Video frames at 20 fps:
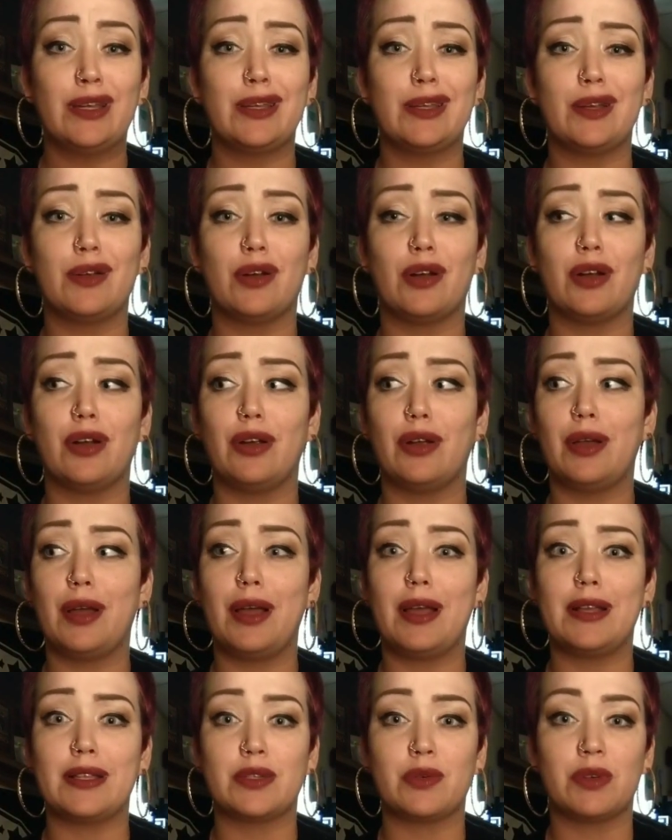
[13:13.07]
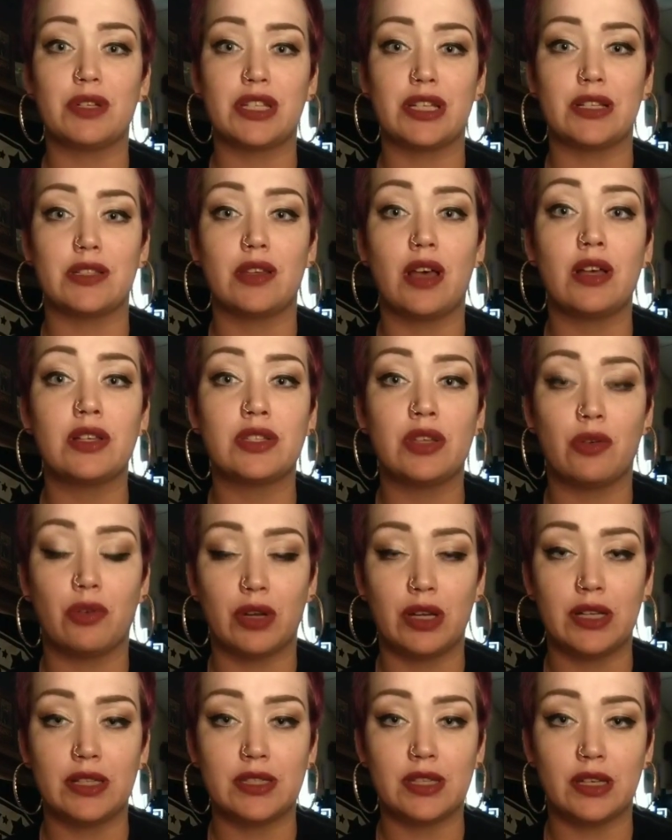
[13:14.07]
Your intuition is also
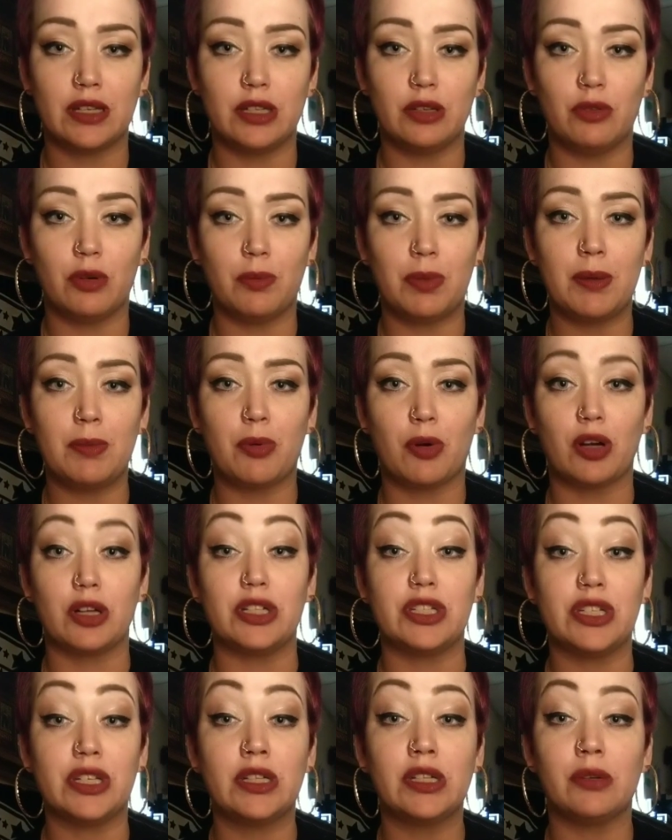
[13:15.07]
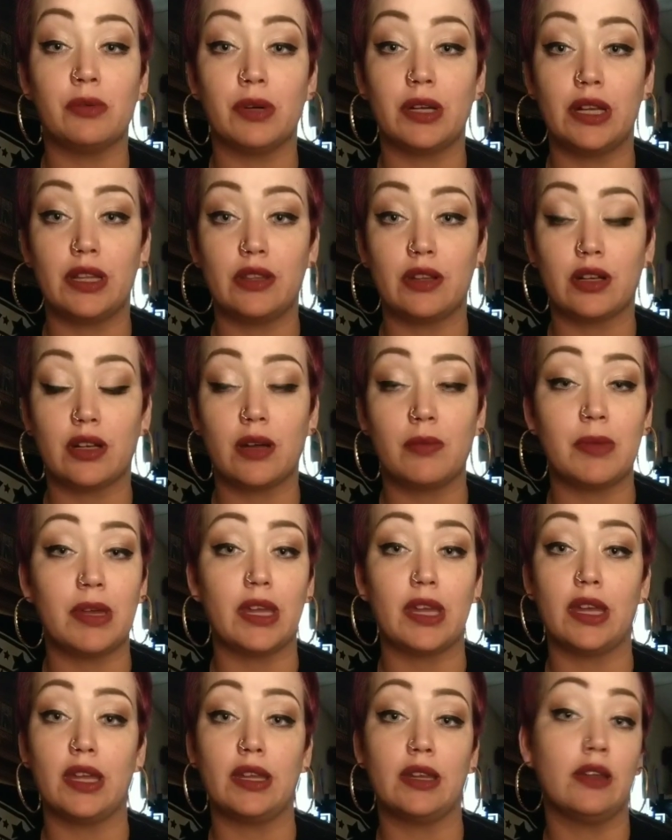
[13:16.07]
going to tell you when people are genuine and they're
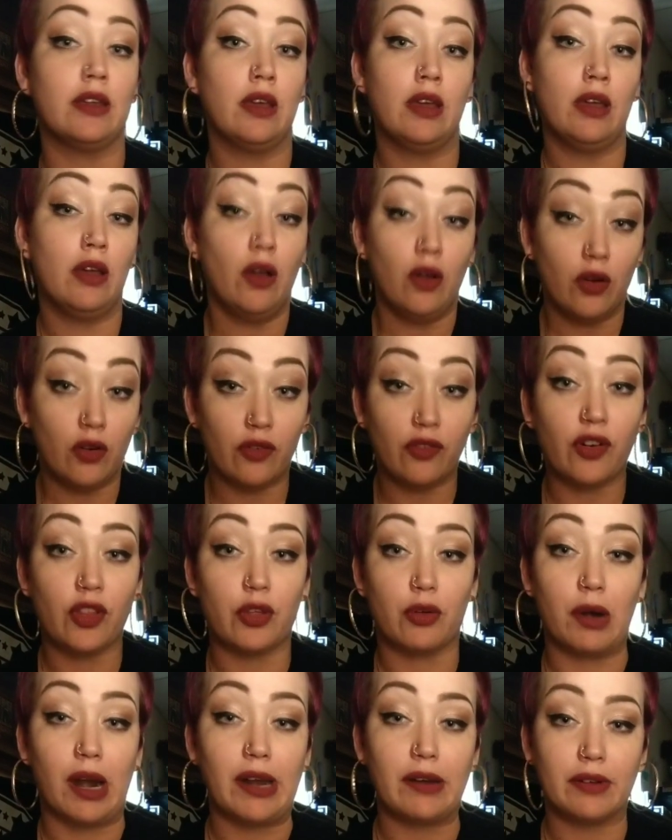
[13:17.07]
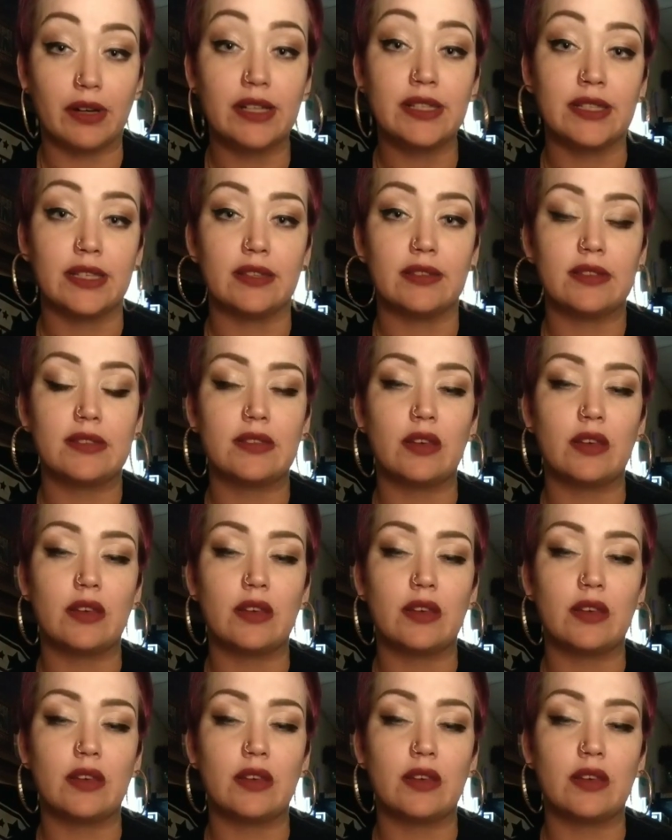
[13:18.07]
coming in for the right reasons.